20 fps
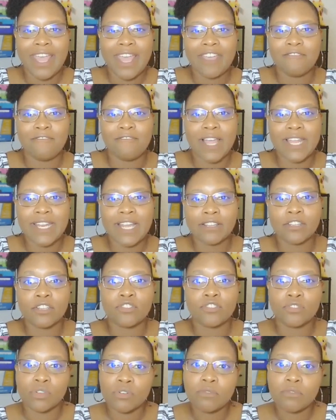and find out the
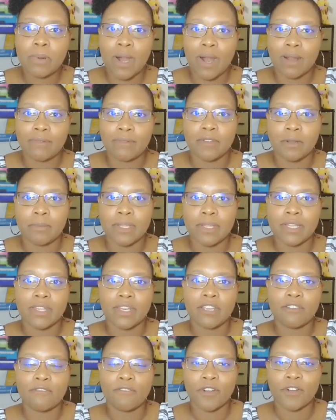true
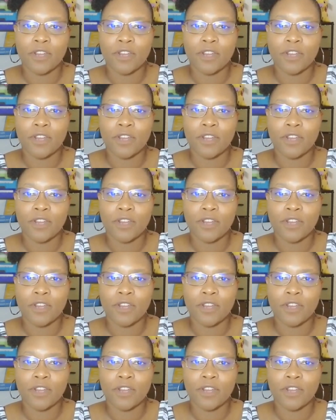profitability